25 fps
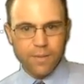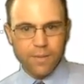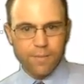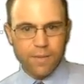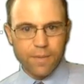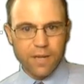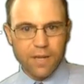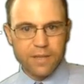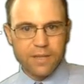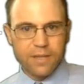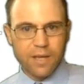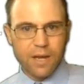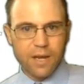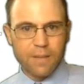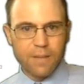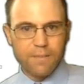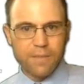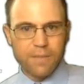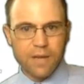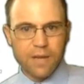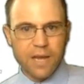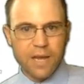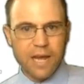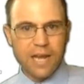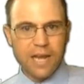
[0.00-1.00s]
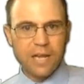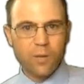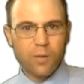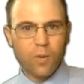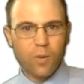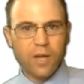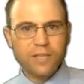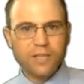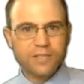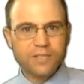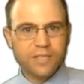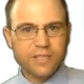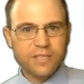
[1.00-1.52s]
but
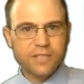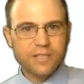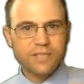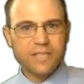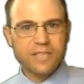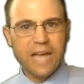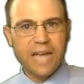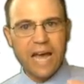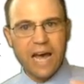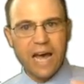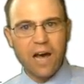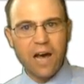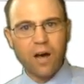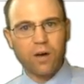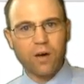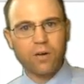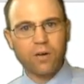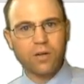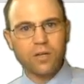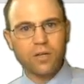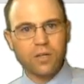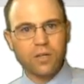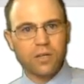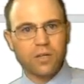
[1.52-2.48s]
anyways, this is how